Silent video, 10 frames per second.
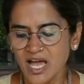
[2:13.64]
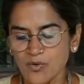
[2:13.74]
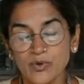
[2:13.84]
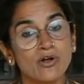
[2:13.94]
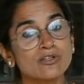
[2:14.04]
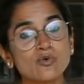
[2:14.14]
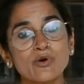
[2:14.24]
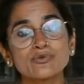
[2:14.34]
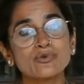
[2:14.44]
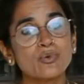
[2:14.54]
We also
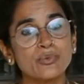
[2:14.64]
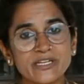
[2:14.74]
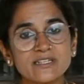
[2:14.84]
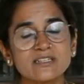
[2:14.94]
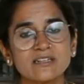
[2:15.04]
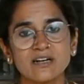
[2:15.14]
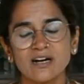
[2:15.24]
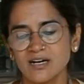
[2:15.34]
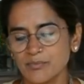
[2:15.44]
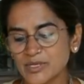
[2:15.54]
want to grow wheat,
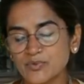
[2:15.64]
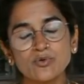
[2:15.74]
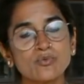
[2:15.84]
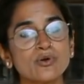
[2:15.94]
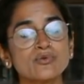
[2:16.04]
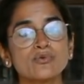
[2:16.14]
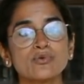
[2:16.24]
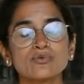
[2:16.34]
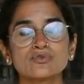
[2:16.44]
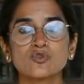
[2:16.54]
but we don't want to
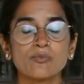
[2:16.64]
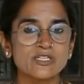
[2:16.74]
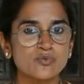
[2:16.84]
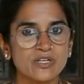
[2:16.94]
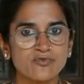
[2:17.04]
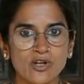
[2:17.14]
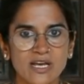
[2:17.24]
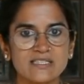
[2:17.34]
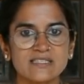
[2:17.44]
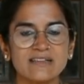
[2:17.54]
grow so much wheat for
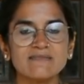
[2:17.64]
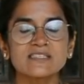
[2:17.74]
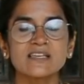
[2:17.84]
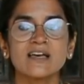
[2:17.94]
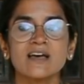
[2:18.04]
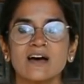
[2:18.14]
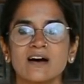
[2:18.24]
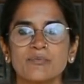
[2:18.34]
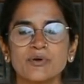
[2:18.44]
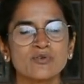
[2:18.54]
ourselves
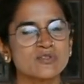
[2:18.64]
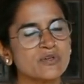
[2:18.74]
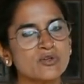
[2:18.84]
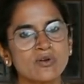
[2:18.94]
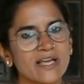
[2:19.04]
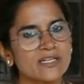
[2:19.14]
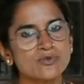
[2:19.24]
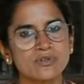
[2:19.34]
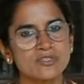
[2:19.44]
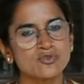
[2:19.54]
because we don't like
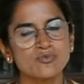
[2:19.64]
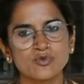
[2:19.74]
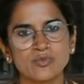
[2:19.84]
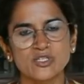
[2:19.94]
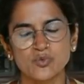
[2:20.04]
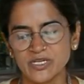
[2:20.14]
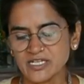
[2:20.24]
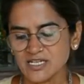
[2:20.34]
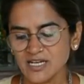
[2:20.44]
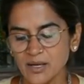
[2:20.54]
to consume too much
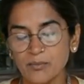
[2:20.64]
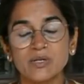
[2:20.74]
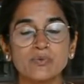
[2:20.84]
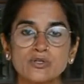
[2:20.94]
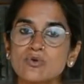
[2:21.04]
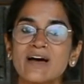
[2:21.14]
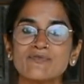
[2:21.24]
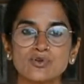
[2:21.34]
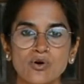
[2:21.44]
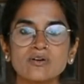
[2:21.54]
wheat. But we do
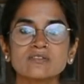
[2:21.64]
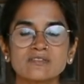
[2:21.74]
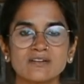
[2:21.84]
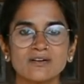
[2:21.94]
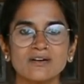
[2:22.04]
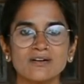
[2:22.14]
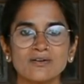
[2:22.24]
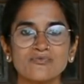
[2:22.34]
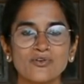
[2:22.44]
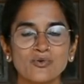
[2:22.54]
have dogs
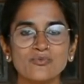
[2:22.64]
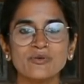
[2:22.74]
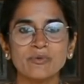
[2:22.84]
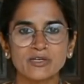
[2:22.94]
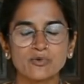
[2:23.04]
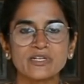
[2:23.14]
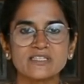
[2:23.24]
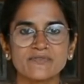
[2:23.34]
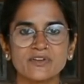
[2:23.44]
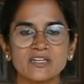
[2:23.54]
for whom we make
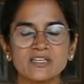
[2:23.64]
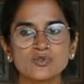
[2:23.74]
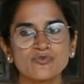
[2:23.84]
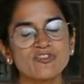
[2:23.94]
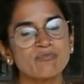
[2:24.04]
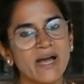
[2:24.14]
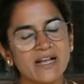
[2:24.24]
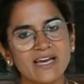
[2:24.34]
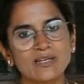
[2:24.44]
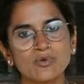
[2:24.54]
rotis every day. So we
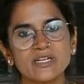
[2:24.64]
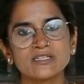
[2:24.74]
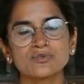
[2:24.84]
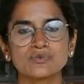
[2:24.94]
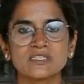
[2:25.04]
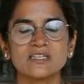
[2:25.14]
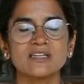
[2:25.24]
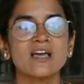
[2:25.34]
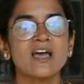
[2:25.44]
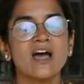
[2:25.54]
back calculated to
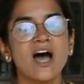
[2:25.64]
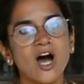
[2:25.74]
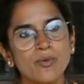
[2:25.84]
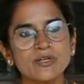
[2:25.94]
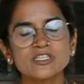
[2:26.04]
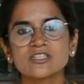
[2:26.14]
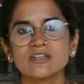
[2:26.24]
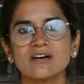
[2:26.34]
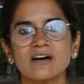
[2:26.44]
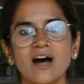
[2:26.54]
see how much
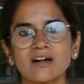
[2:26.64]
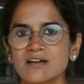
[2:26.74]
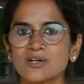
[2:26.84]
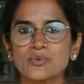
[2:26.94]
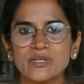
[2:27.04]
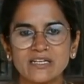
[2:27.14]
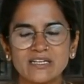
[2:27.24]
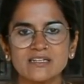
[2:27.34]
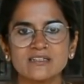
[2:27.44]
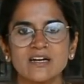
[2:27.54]
atta do we need